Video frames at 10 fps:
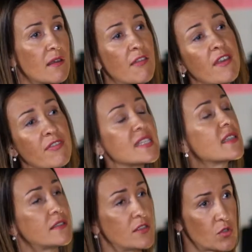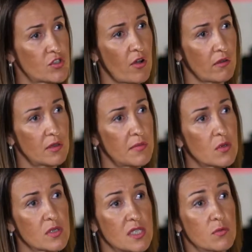and then they started to struggle
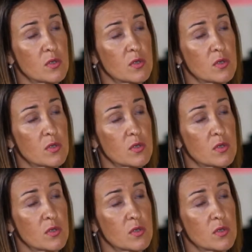because it